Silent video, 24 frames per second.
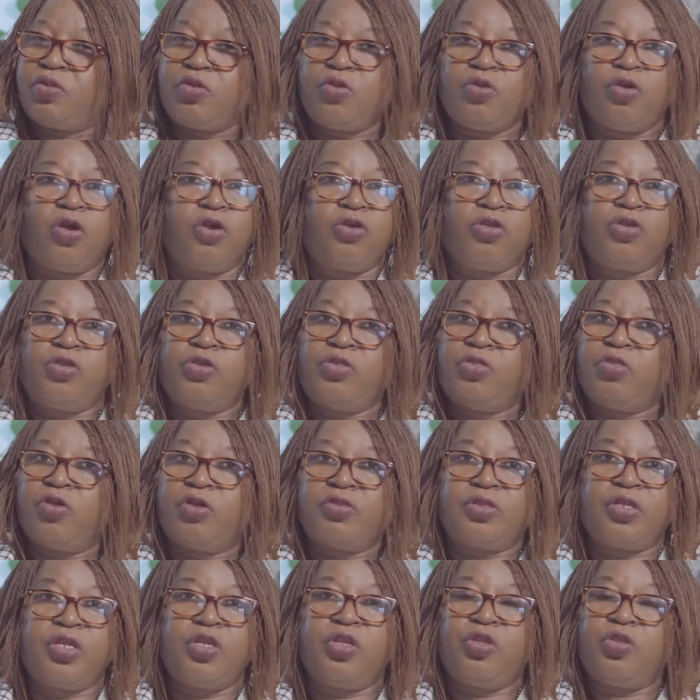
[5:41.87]
You're
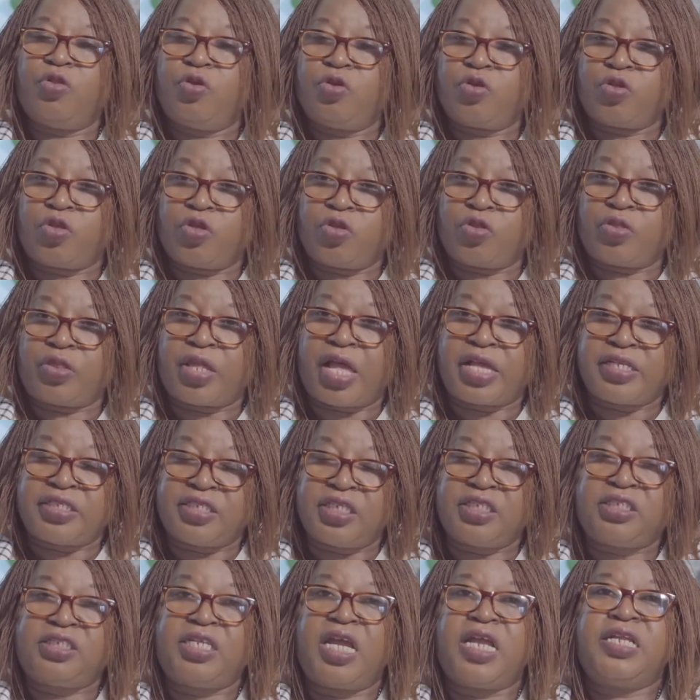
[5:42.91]
nothing. Look, there's
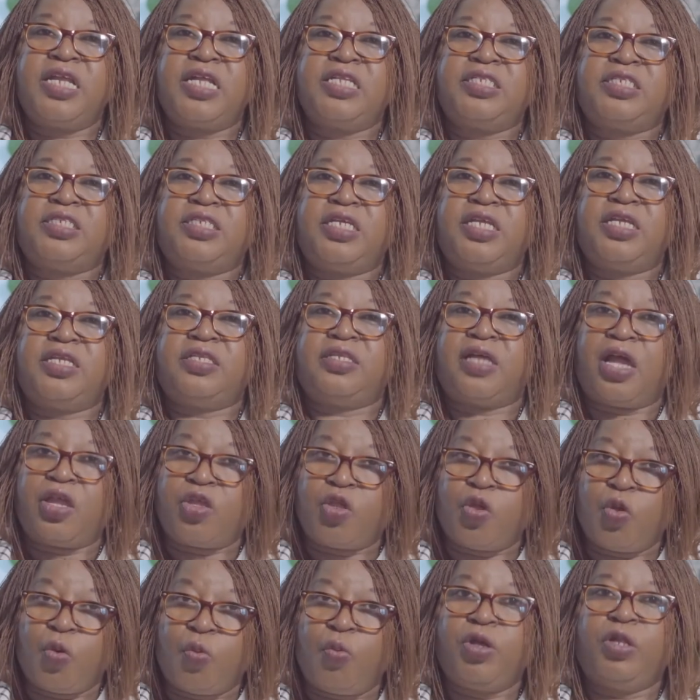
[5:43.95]
a tendency that
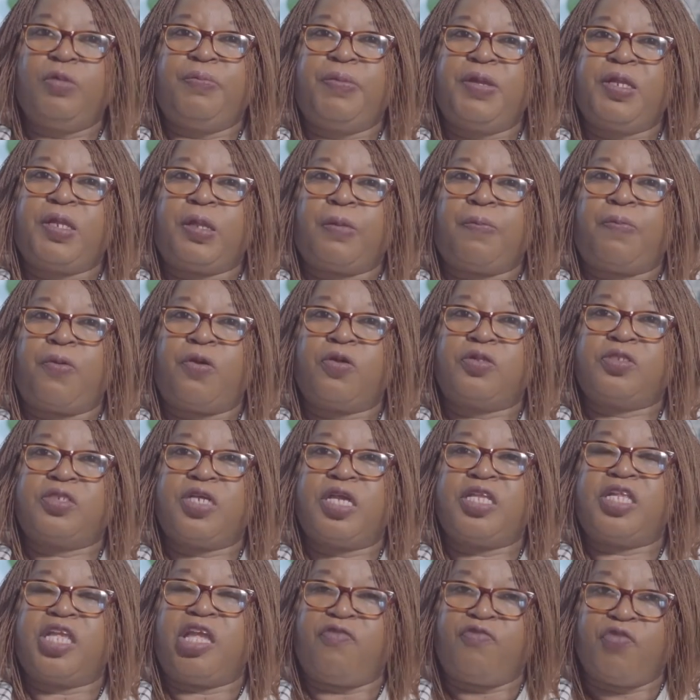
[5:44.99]
you will be
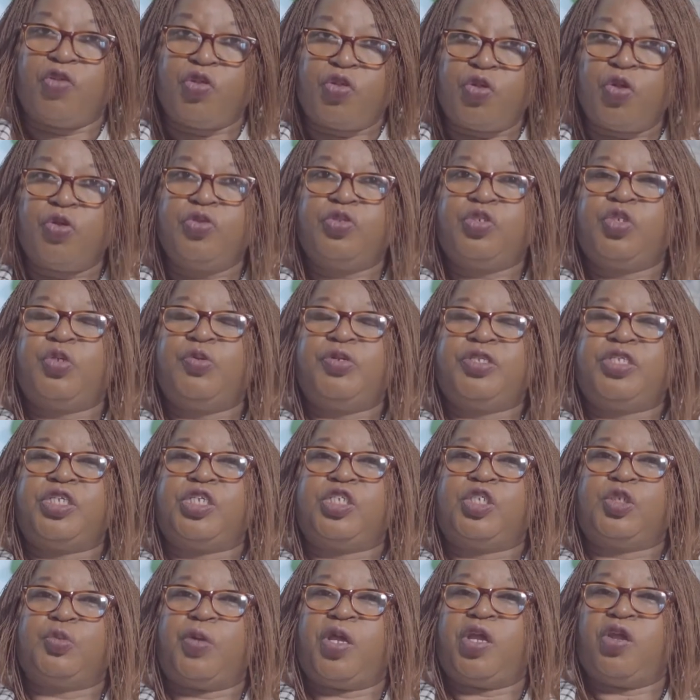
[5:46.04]
deported if you don't do it
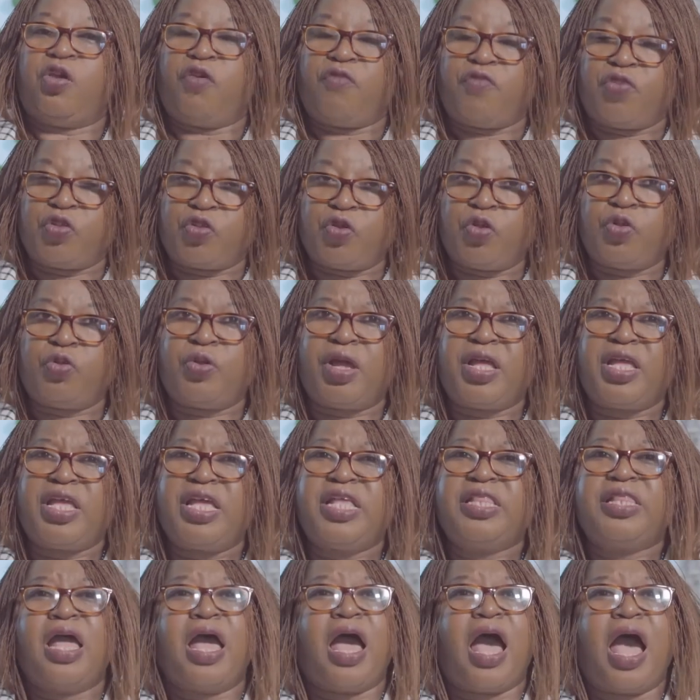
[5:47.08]
this way or if you don't do
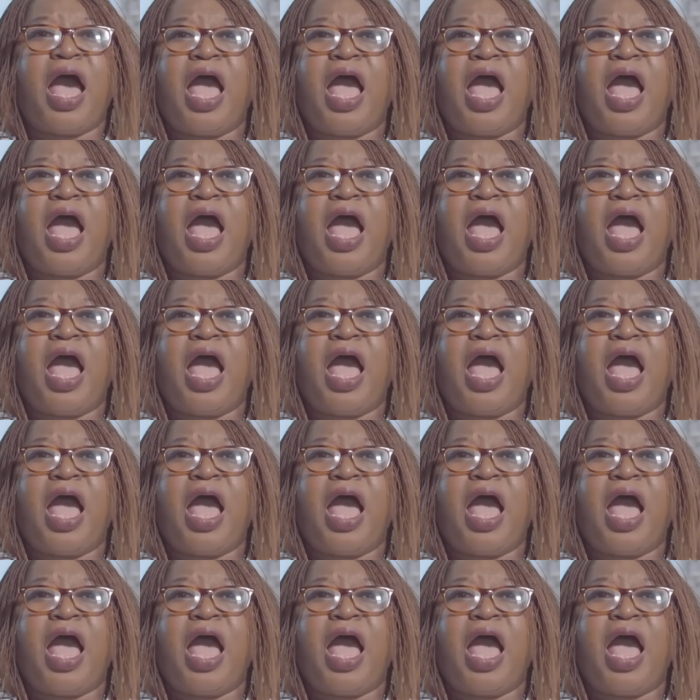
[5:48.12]
it.